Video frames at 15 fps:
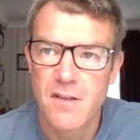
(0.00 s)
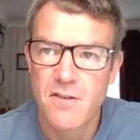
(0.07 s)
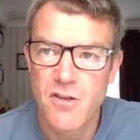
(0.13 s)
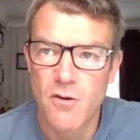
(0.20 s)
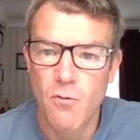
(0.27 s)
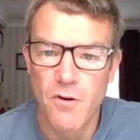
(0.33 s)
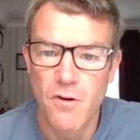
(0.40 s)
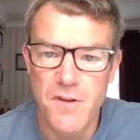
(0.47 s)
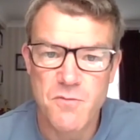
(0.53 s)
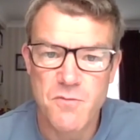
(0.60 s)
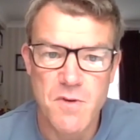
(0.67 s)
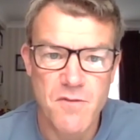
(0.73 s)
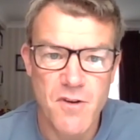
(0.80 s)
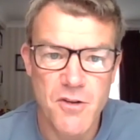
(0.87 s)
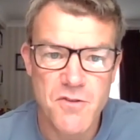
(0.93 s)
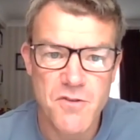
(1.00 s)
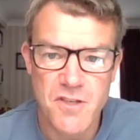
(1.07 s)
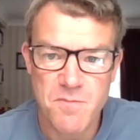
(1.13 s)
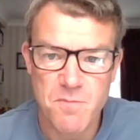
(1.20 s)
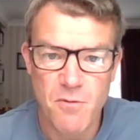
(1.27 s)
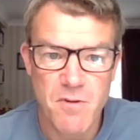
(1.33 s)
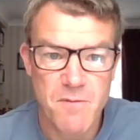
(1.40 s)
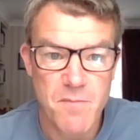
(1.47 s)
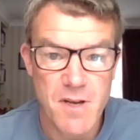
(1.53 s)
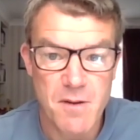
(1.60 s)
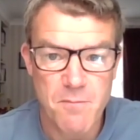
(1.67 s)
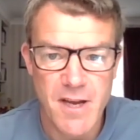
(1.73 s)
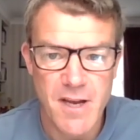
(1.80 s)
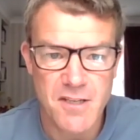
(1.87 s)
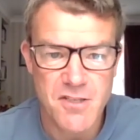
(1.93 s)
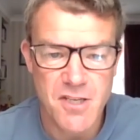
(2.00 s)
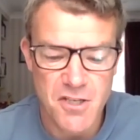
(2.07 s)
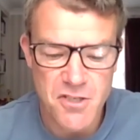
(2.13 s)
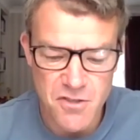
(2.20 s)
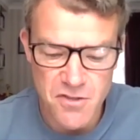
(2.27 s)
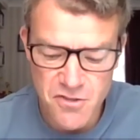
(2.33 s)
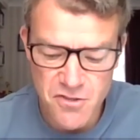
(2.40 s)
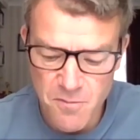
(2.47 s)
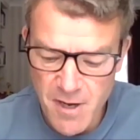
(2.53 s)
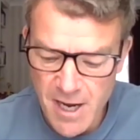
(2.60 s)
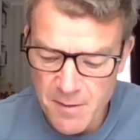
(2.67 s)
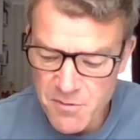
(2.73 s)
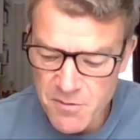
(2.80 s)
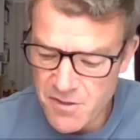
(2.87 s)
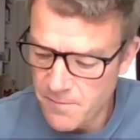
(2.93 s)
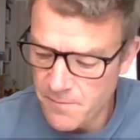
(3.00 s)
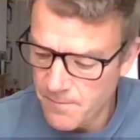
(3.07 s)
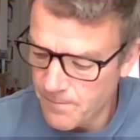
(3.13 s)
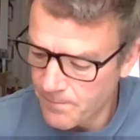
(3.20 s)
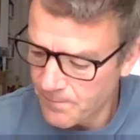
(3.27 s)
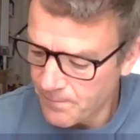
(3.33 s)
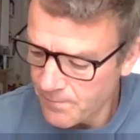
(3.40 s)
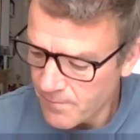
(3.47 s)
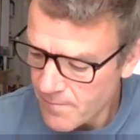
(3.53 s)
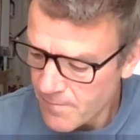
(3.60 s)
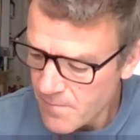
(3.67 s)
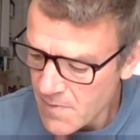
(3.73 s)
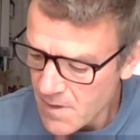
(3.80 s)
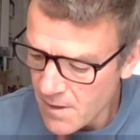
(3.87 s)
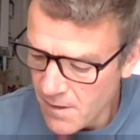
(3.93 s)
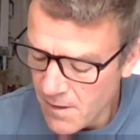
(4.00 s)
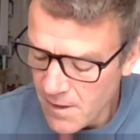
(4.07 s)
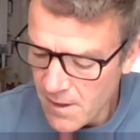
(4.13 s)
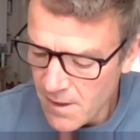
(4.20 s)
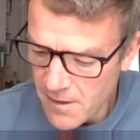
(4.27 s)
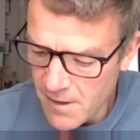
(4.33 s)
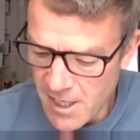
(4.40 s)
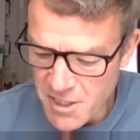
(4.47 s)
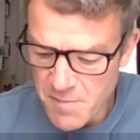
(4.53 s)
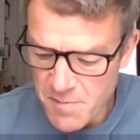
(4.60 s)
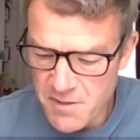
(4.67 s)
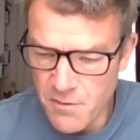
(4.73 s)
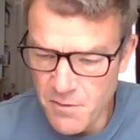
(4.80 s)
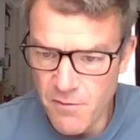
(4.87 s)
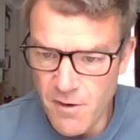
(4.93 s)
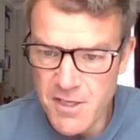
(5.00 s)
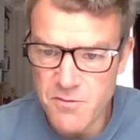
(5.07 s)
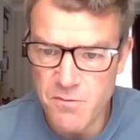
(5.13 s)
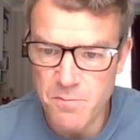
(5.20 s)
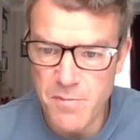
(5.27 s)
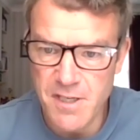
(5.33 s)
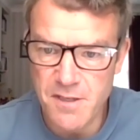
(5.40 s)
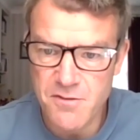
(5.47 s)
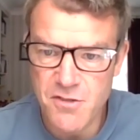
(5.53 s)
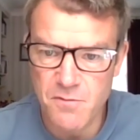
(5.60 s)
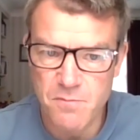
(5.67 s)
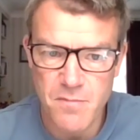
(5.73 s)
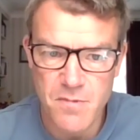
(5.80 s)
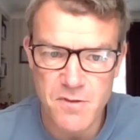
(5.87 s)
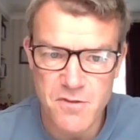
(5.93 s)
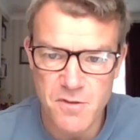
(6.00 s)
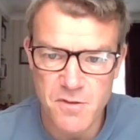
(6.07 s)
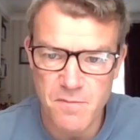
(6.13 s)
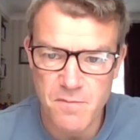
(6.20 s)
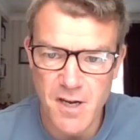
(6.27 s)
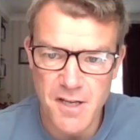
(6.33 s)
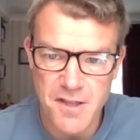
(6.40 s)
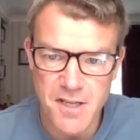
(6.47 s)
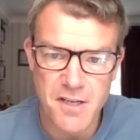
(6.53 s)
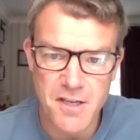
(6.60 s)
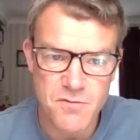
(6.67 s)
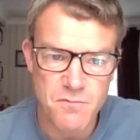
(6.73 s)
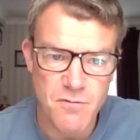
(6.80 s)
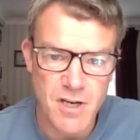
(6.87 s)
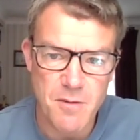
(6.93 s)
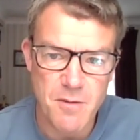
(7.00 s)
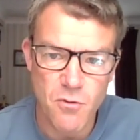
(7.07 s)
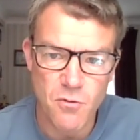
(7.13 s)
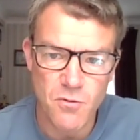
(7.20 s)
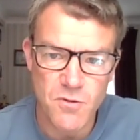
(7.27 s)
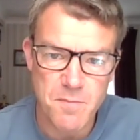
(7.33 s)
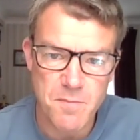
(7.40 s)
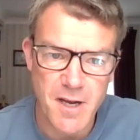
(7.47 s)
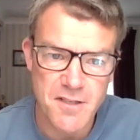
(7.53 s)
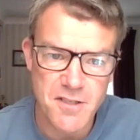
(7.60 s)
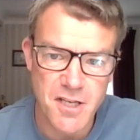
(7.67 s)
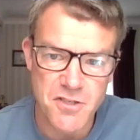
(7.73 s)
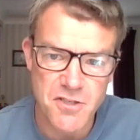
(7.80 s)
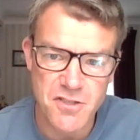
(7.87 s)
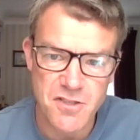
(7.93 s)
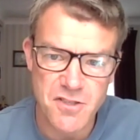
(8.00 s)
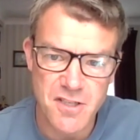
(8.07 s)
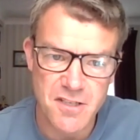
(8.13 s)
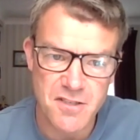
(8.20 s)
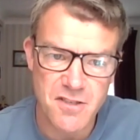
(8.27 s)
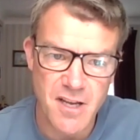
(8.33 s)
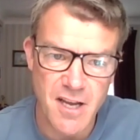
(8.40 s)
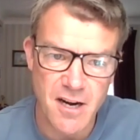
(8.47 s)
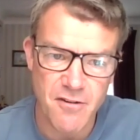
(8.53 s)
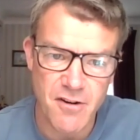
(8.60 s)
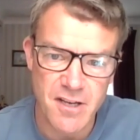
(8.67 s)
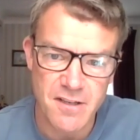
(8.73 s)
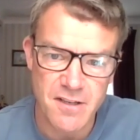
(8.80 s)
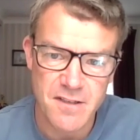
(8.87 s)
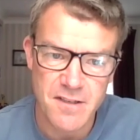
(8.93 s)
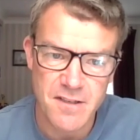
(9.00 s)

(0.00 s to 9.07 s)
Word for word: So all of this we've noticed, but we've been paying attention. So perhaps the next piece of advice would be to, to I think it's really important to pay attention to this area.